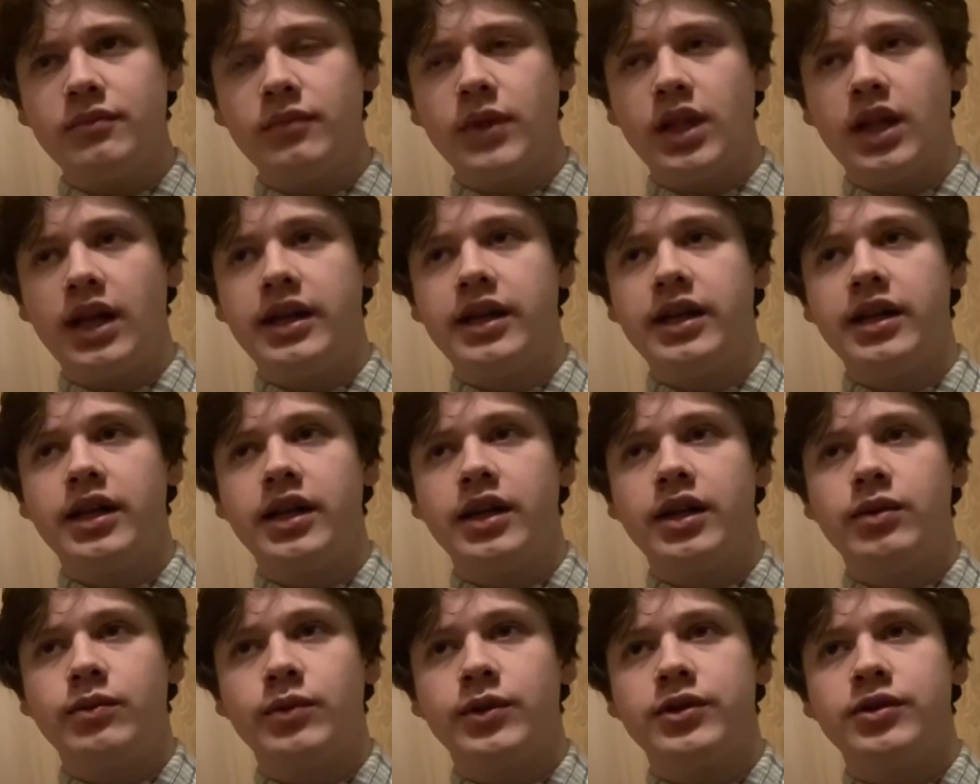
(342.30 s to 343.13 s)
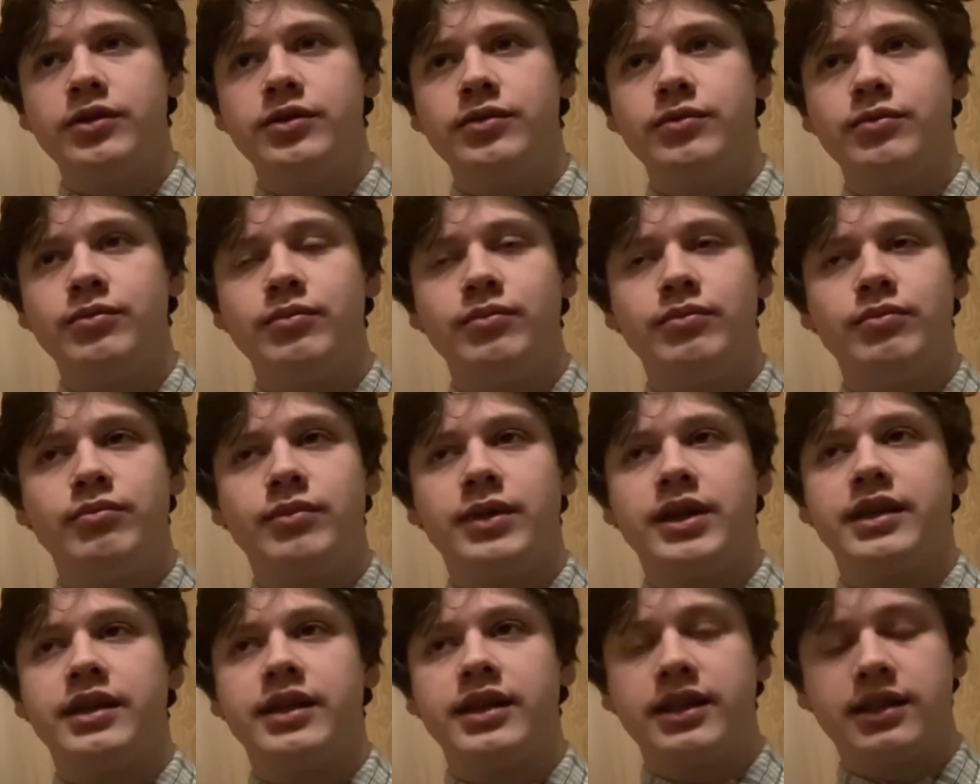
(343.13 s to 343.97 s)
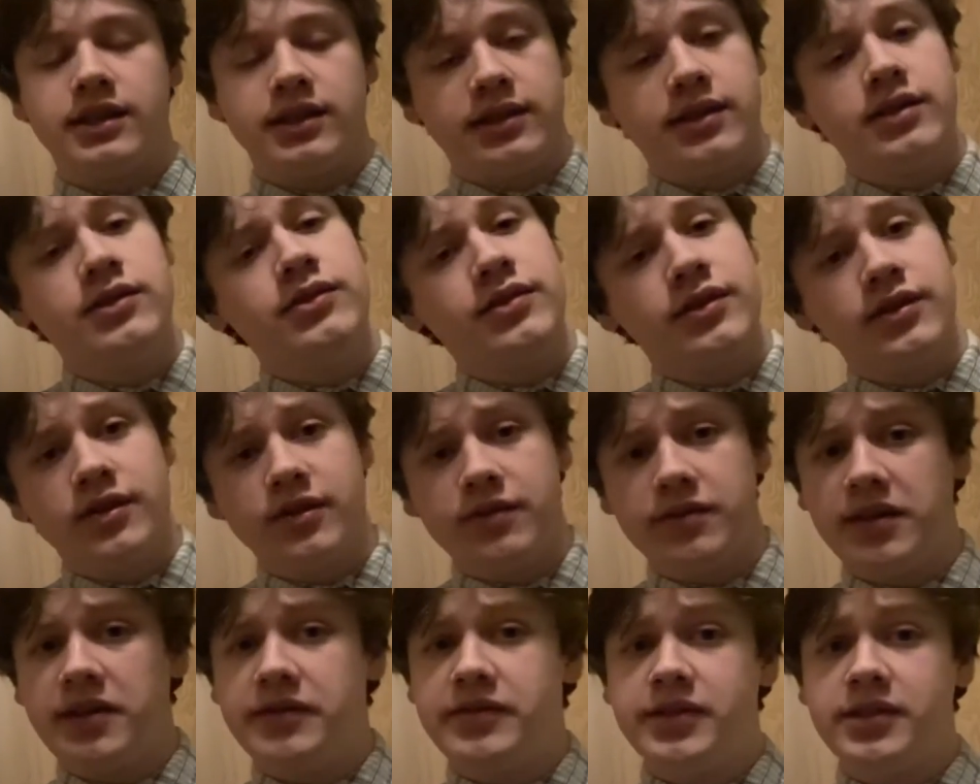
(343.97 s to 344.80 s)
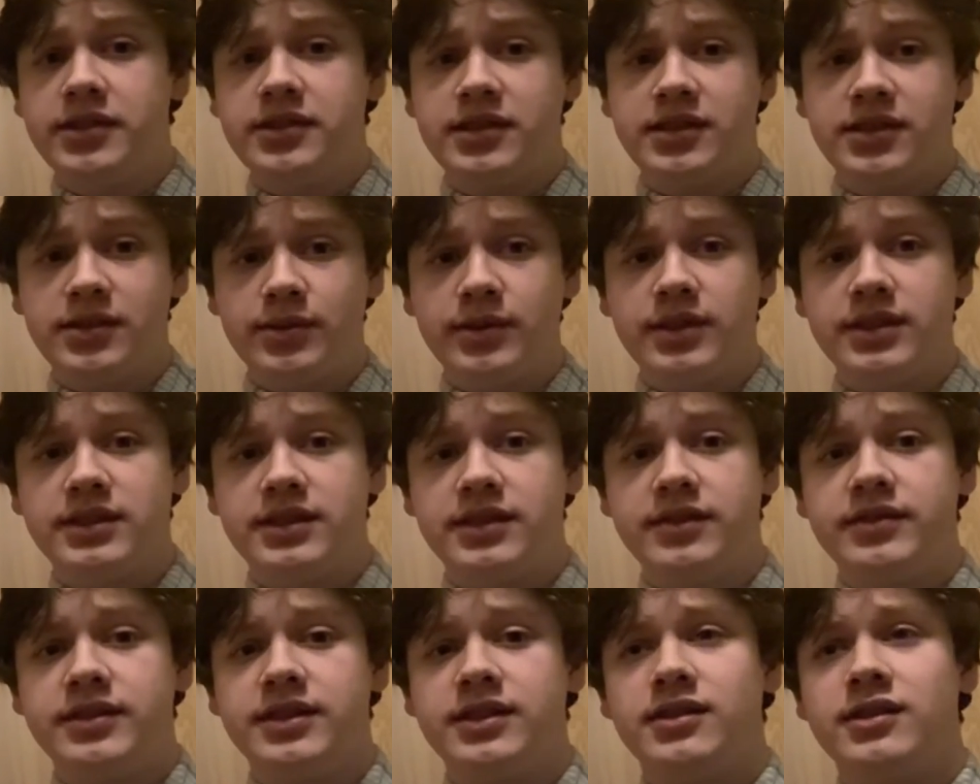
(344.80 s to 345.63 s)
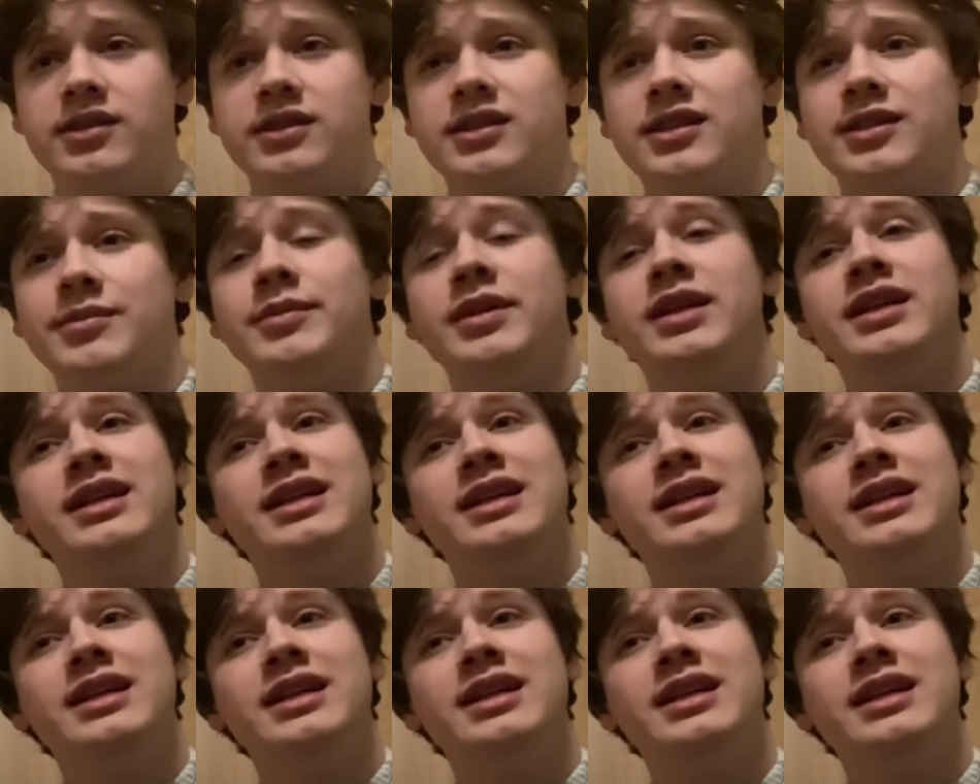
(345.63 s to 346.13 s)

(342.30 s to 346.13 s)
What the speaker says: And while you might think like, oh, 35 years, that's a relatively long time,